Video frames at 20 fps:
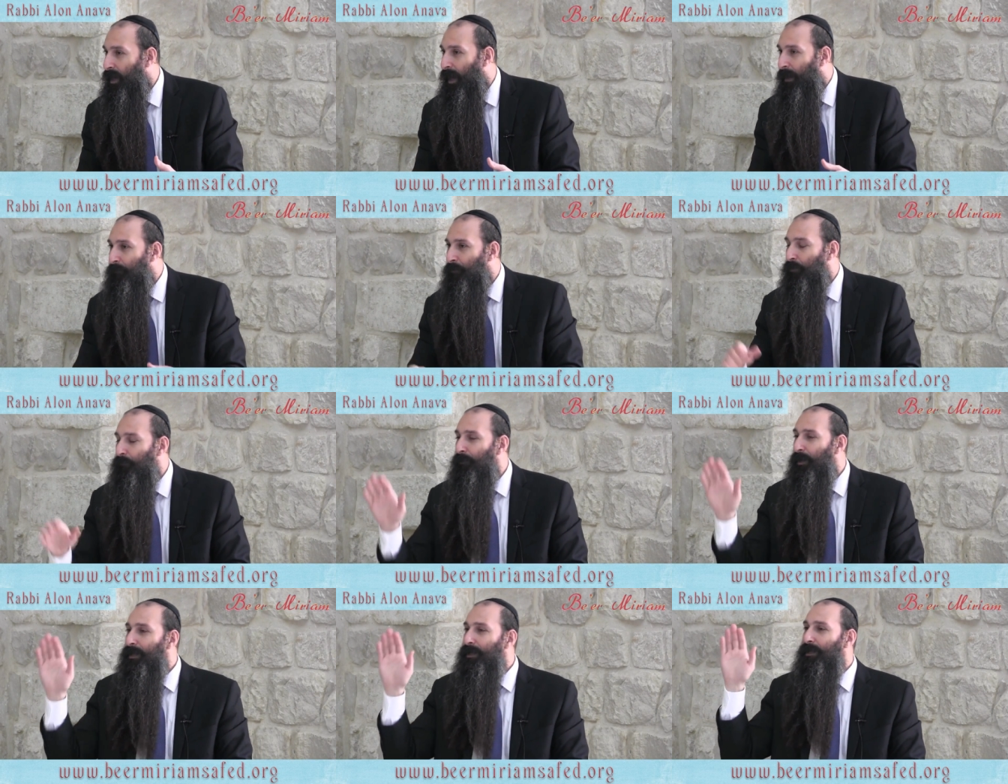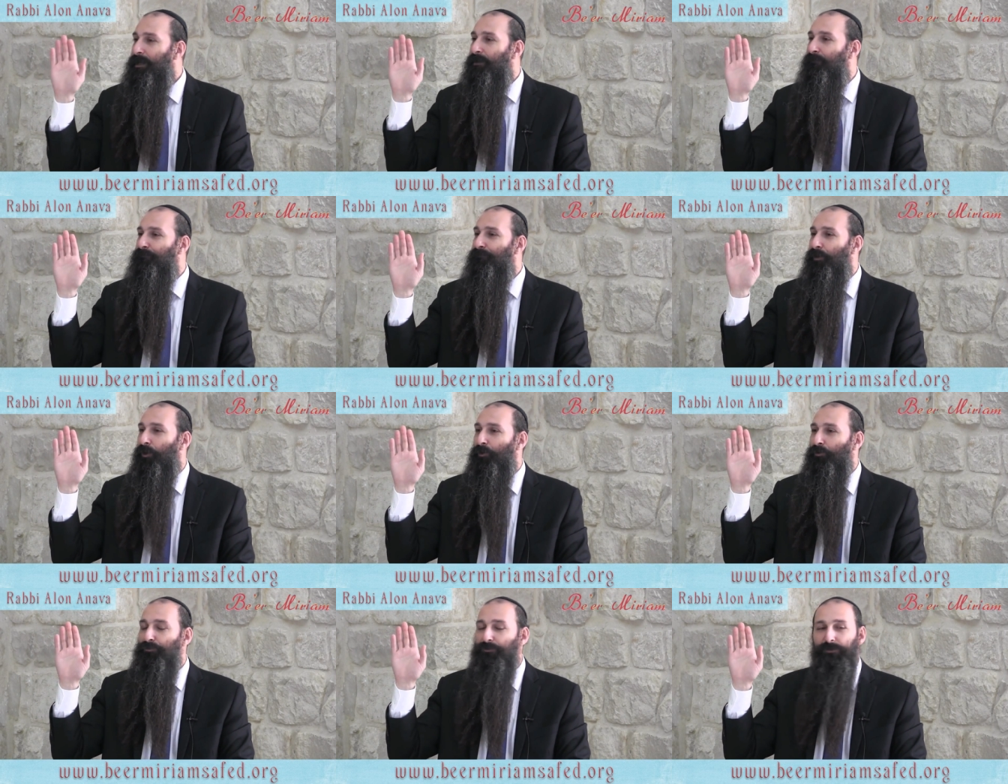I'm not making a
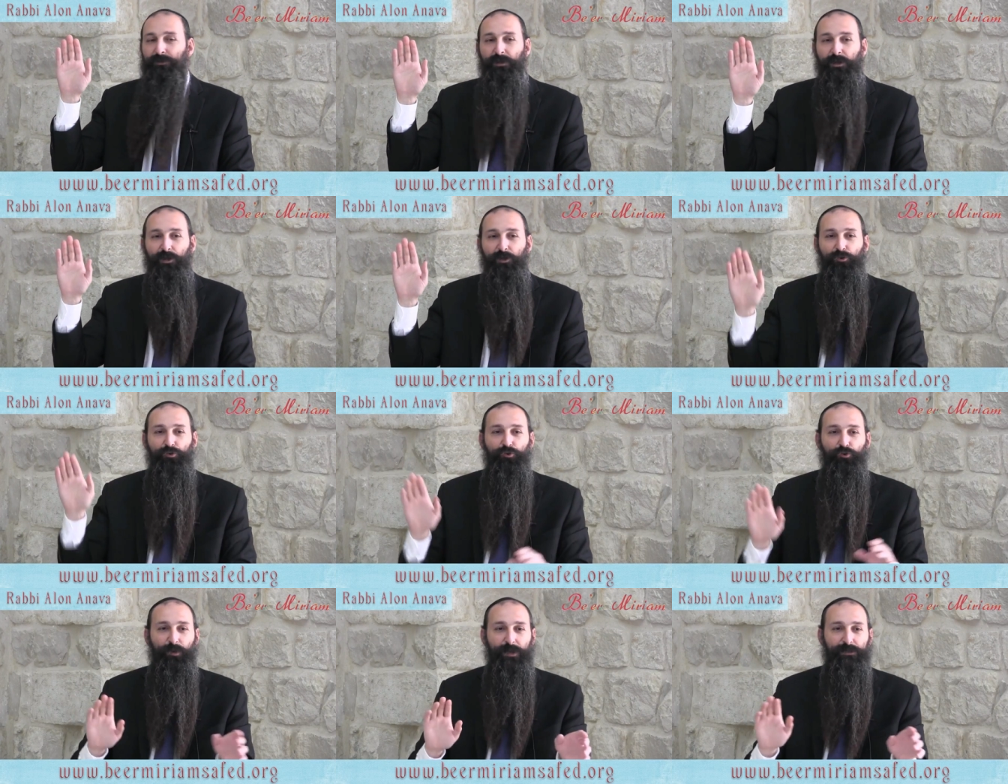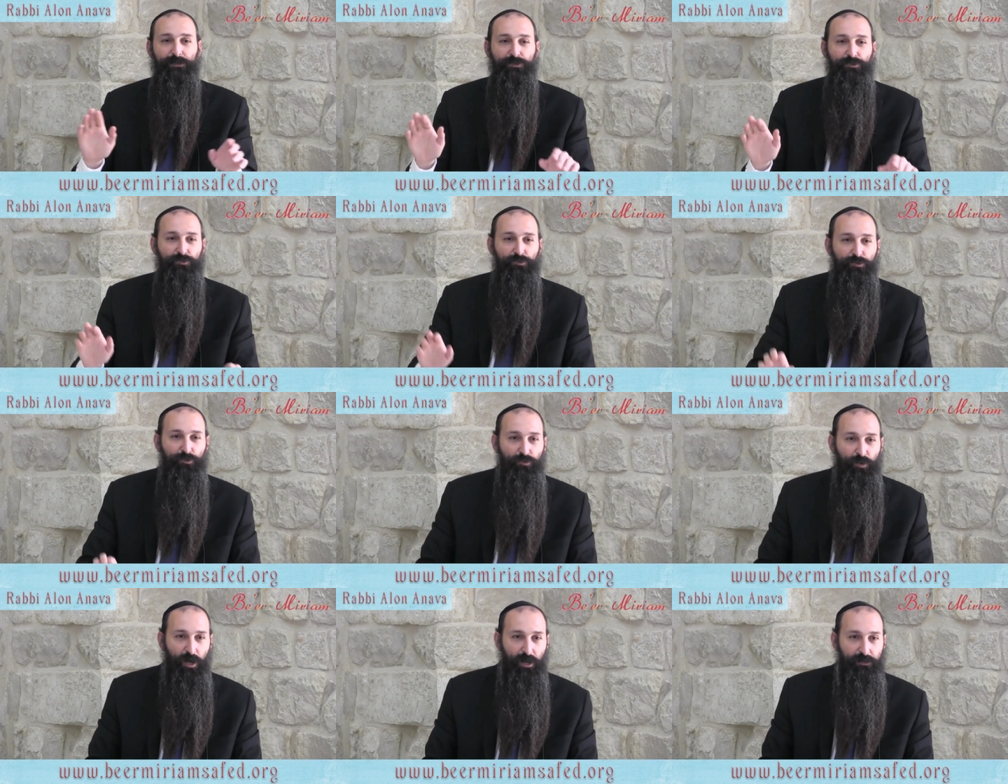vote who wants to
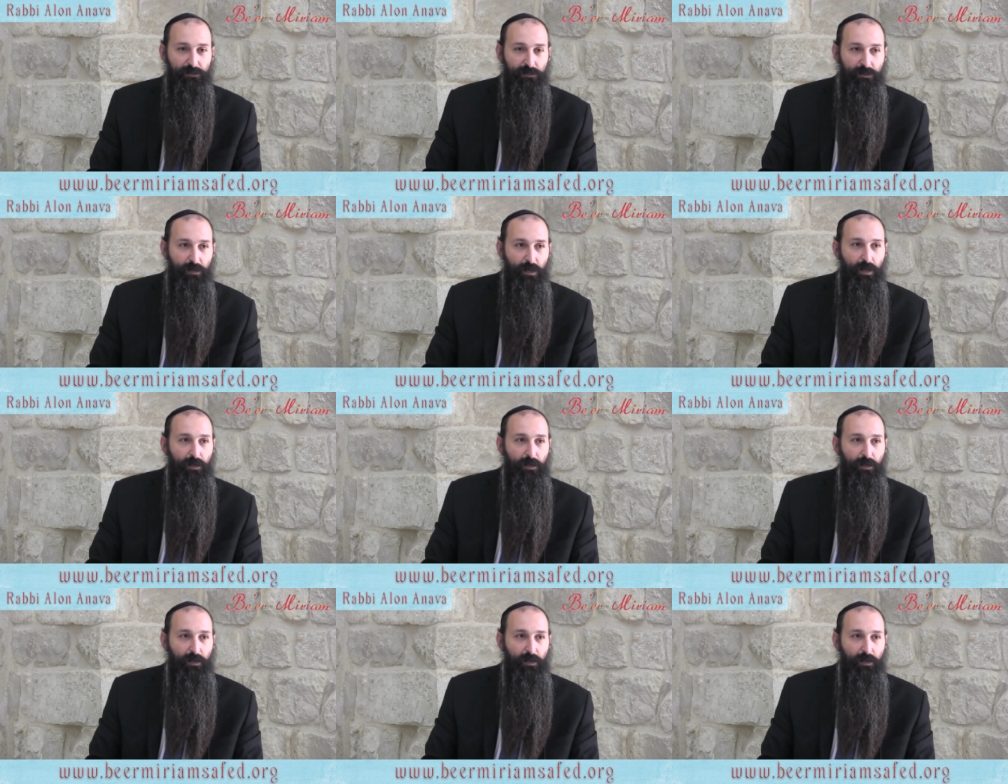do what.